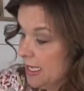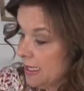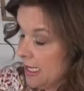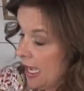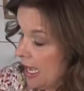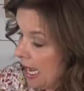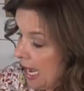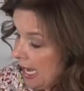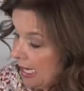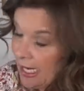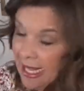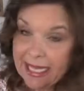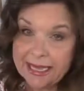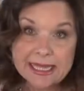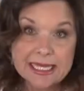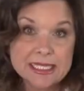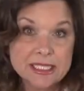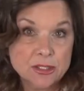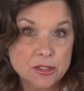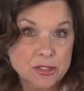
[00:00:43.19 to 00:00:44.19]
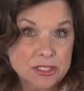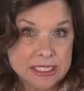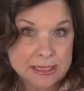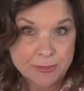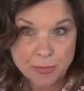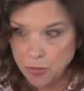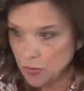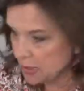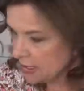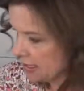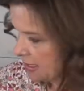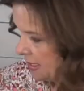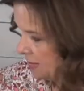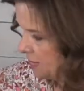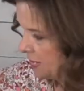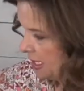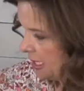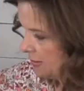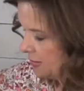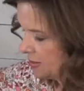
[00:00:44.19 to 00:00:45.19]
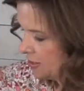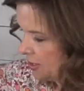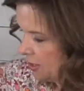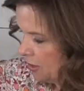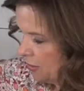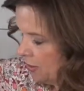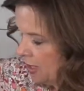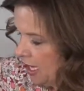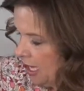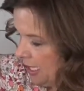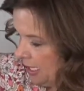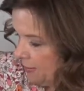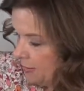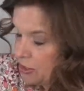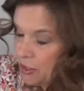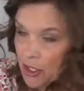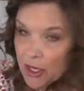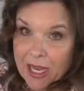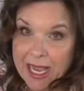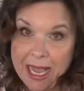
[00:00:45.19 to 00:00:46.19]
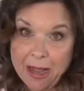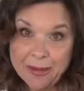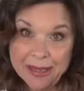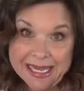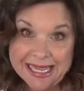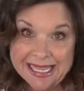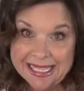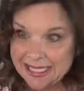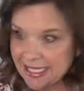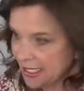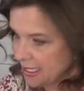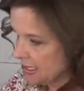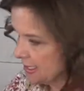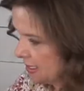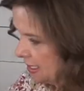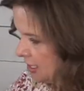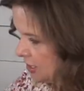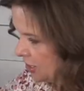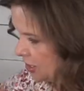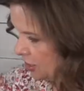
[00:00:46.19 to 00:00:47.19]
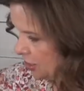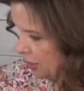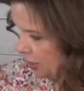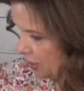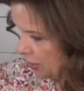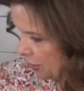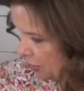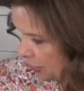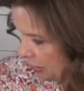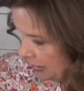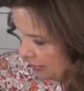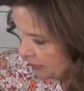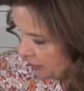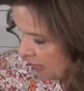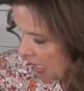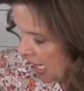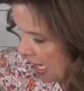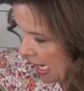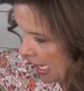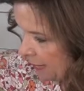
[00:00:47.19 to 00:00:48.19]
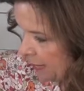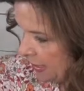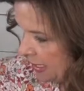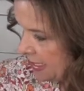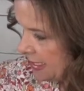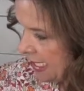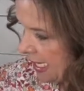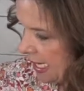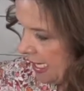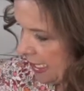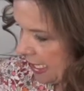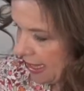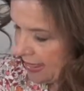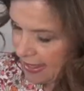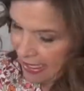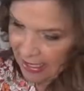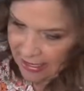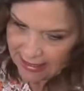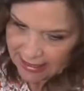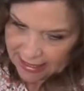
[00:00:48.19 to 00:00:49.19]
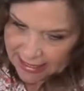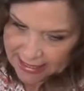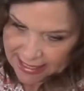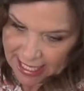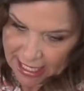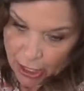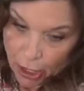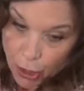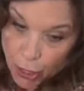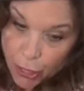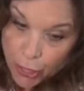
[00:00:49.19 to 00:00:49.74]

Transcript: I like these little simple ones sometimes. So let me show you how easy this is to do. I think it's gonna take